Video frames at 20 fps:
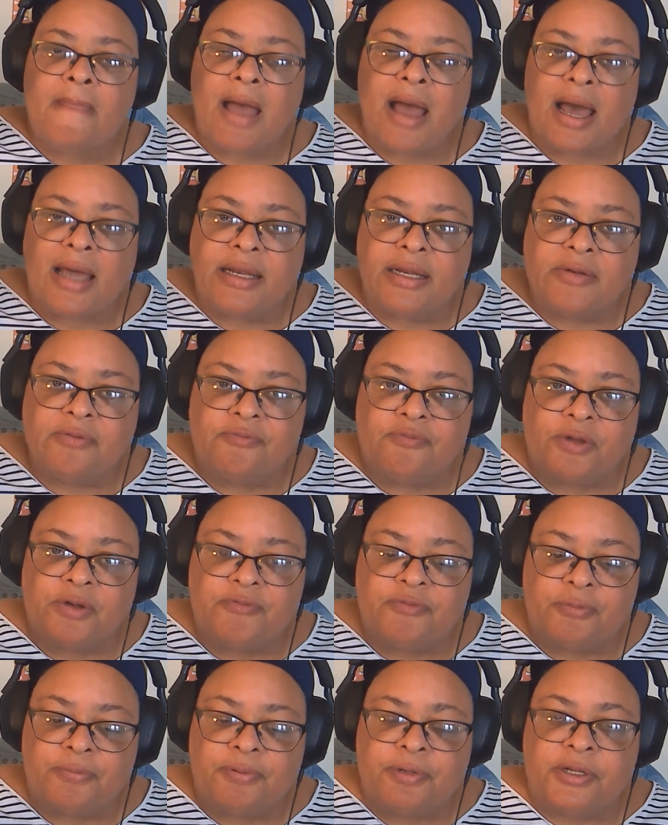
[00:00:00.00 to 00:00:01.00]
I didn't run
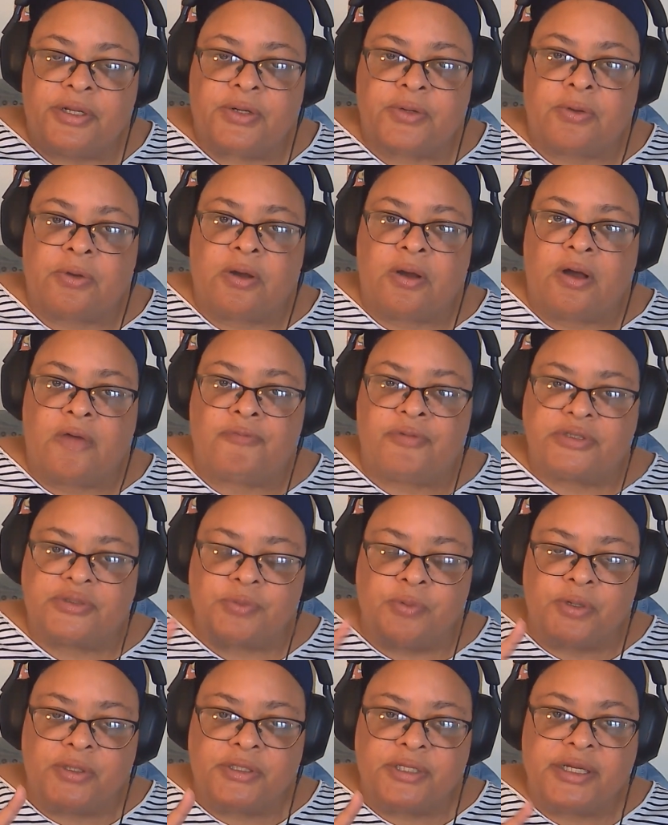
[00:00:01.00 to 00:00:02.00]
for political office.
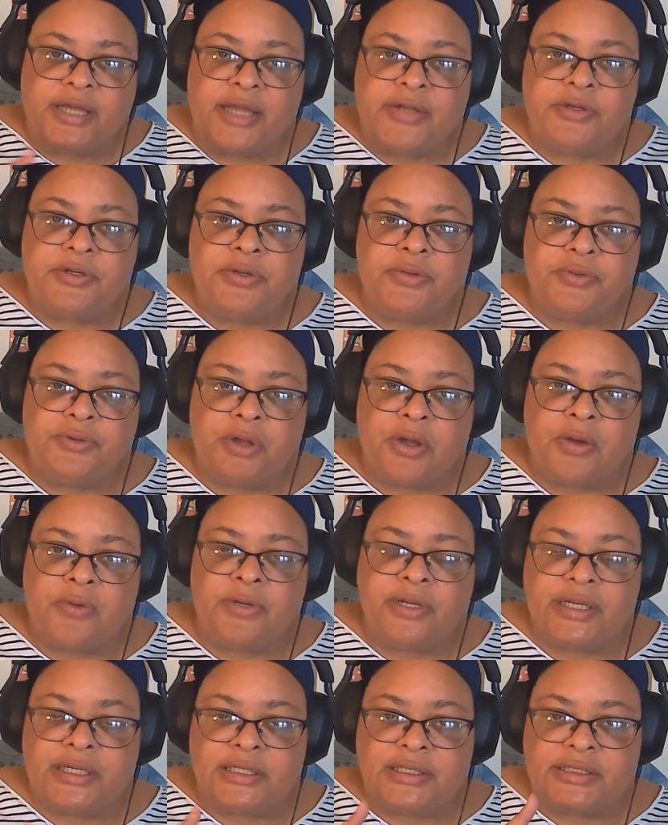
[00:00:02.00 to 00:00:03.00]
One thing I do know
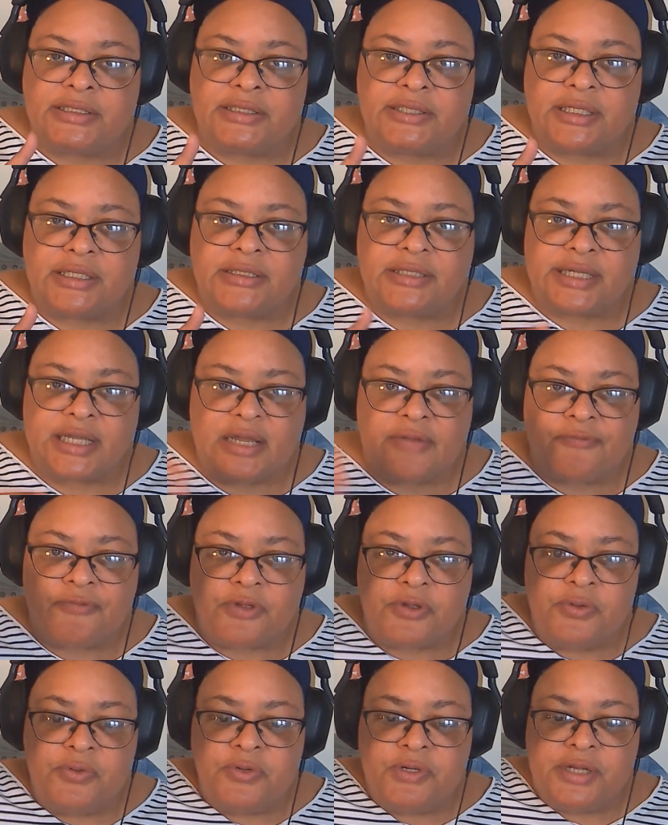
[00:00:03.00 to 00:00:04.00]
is this: if
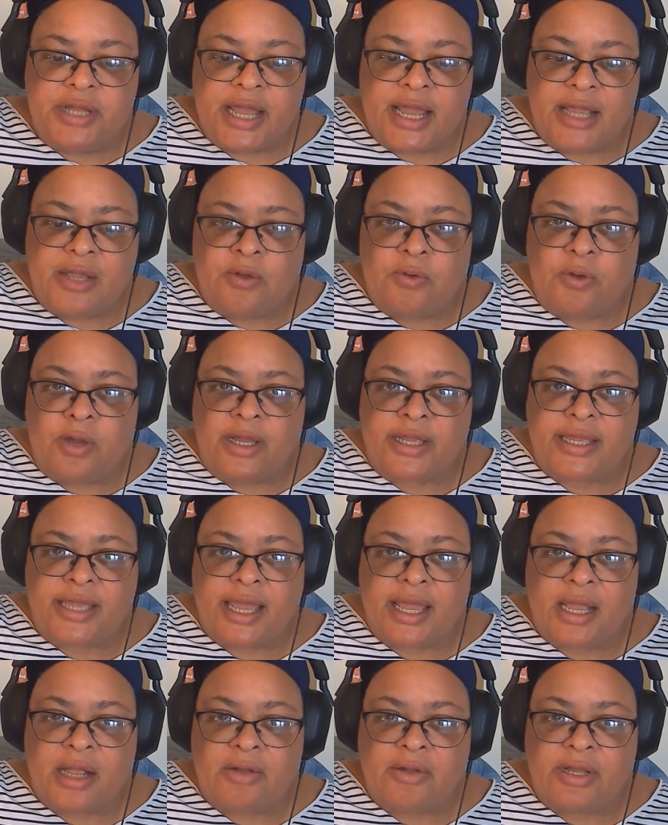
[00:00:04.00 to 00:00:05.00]
you dangle a
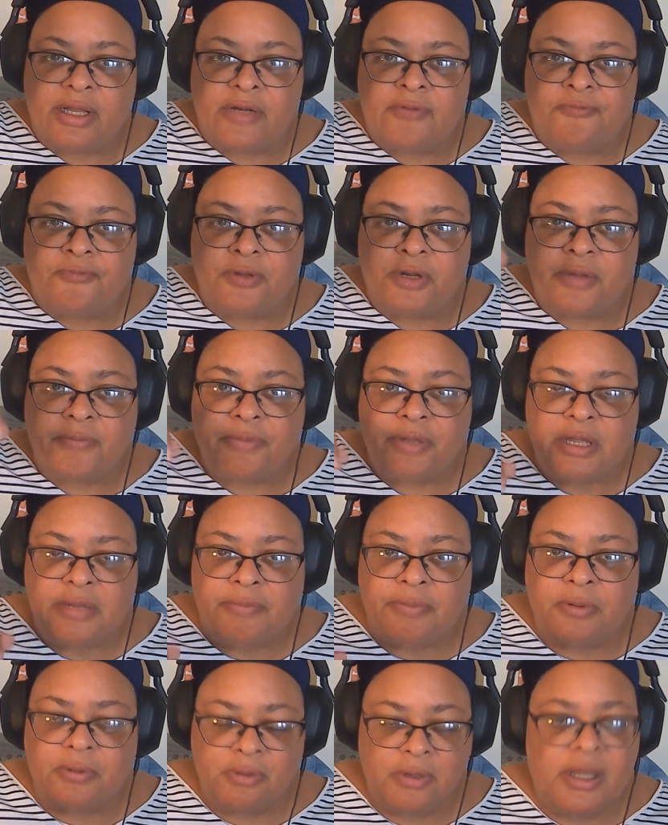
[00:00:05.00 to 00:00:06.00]
carrot in front of
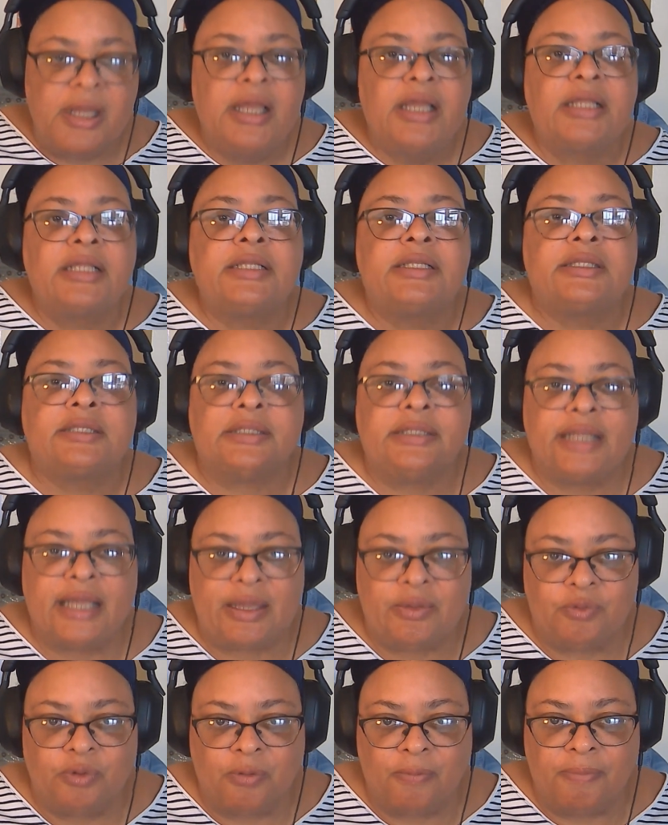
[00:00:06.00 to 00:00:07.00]
people, they
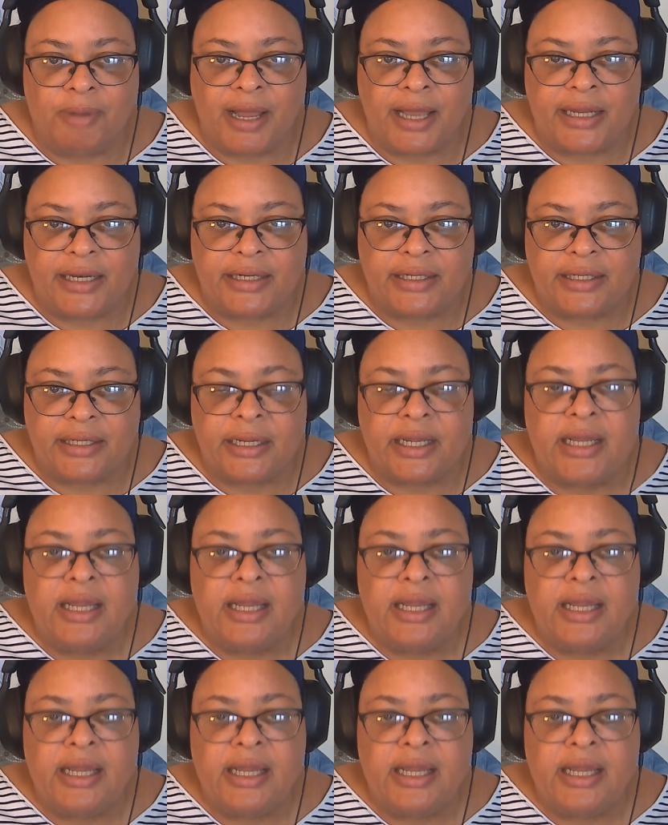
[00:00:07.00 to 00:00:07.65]
will bite it.